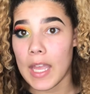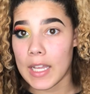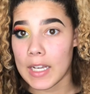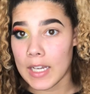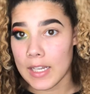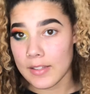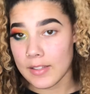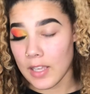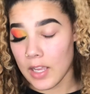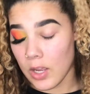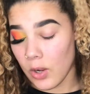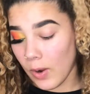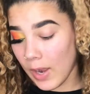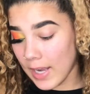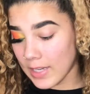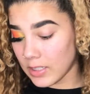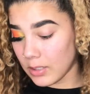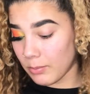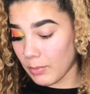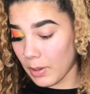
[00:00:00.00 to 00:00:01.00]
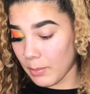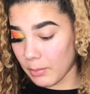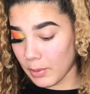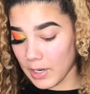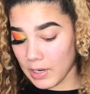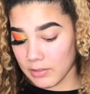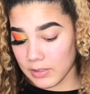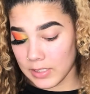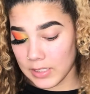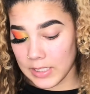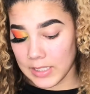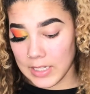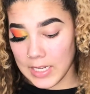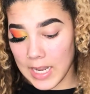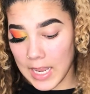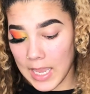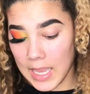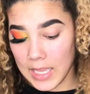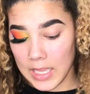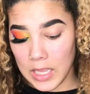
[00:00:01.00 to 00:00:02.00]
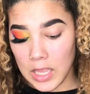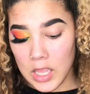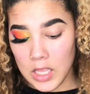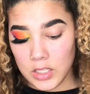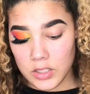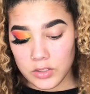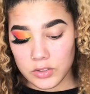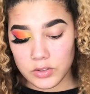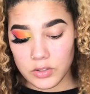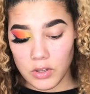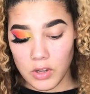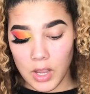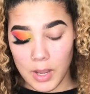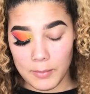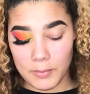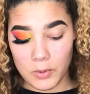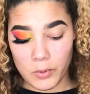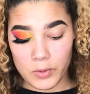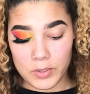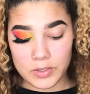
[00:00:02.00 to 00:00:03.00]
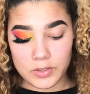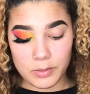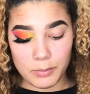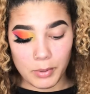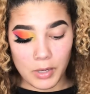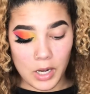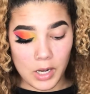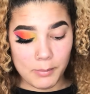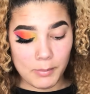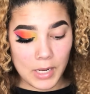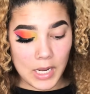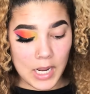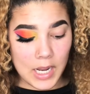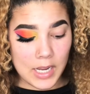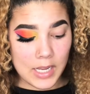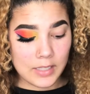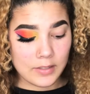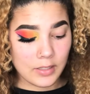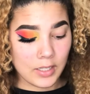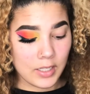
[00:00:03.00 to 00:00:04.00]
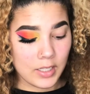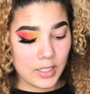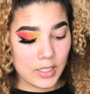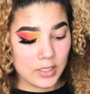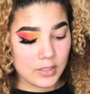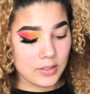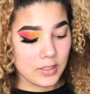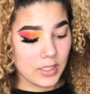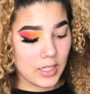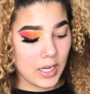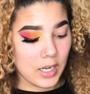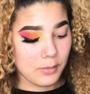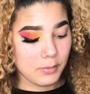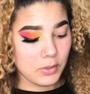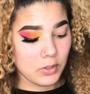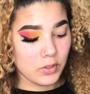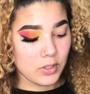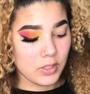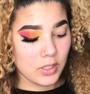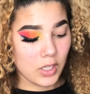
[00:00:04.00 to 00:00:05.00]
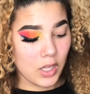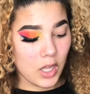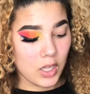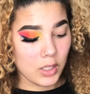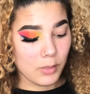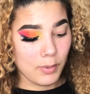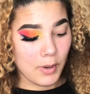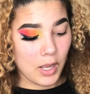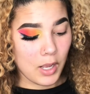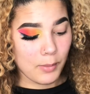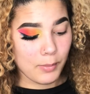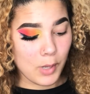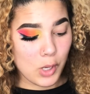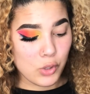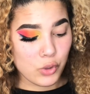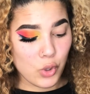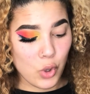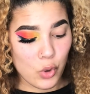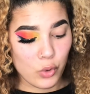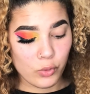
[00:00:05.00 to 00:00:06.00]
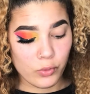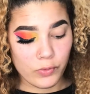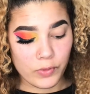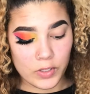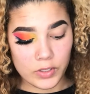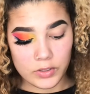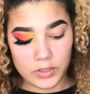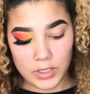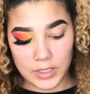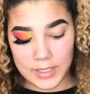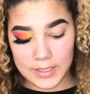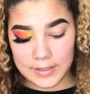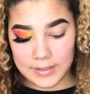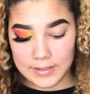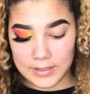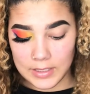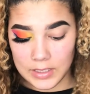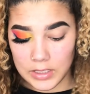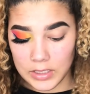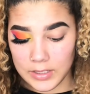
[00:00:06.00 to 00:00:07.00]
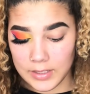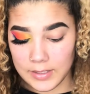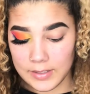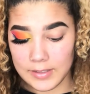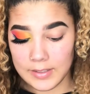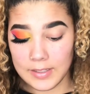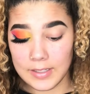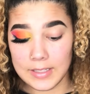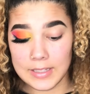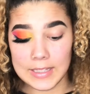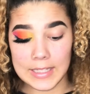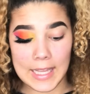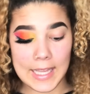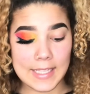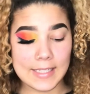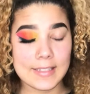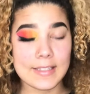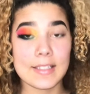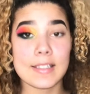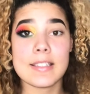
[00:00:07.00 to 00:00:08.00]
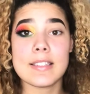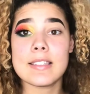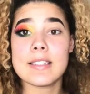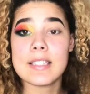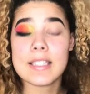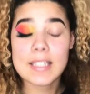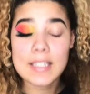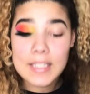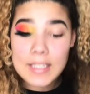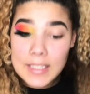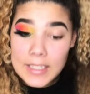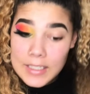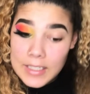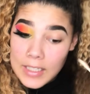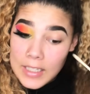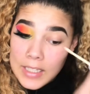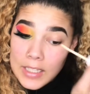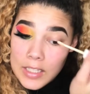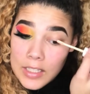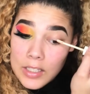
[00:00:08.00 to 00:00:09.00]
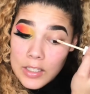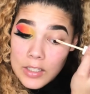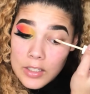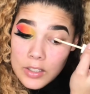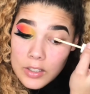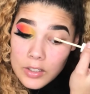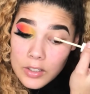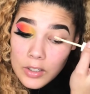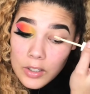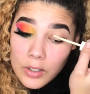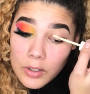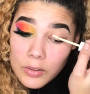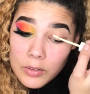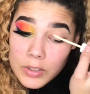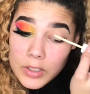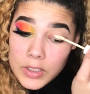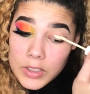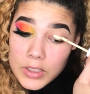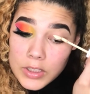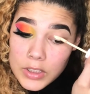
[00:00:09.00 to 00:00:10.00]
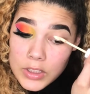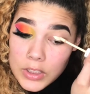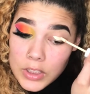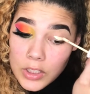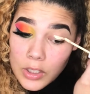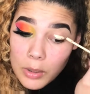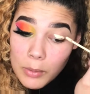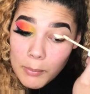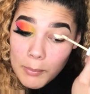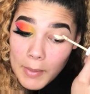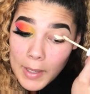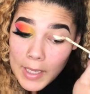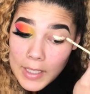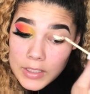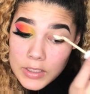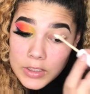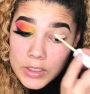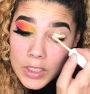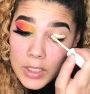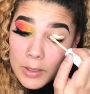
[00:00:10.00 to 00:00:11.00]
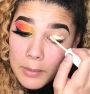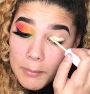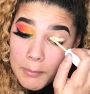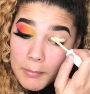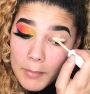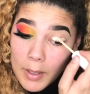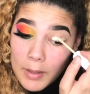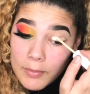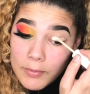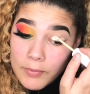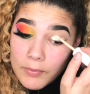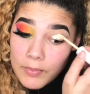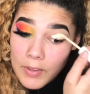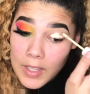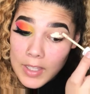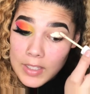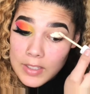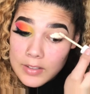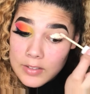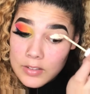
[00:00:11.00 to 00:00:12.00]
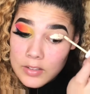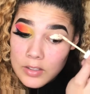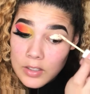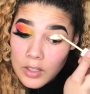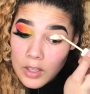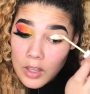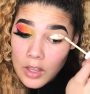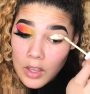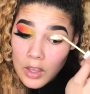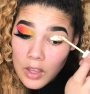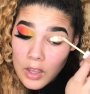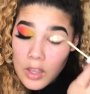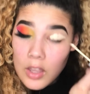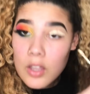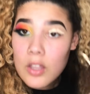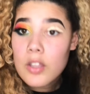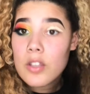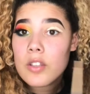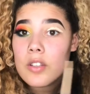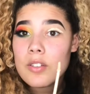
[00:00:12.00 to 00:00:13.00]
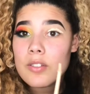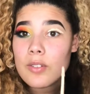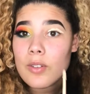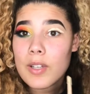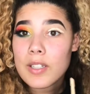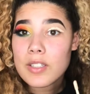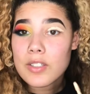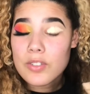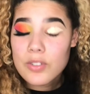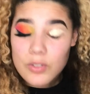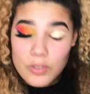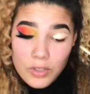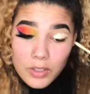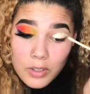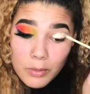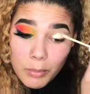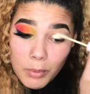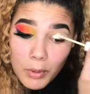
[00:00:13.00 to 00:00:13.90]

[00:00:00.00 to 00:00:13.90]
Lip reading: and that's how I did my brow today. So I'm going to prime my eyes, and today I'm using the ColourPop No Filter Concealer. This is in light 16. You know, she don't match my face, so I just use it to